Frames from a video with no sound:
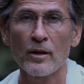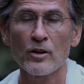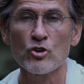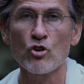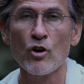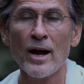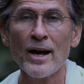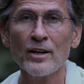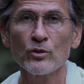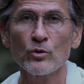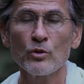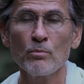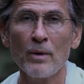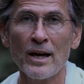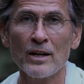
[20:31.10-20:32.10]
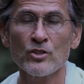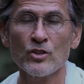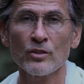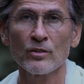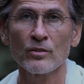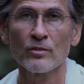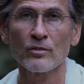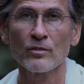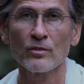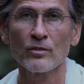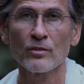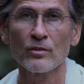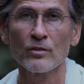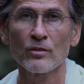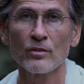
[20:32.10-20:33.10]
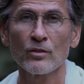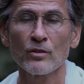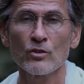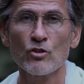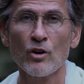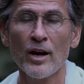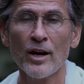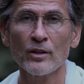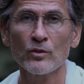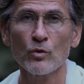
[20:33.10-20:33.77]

trying to imagine, trying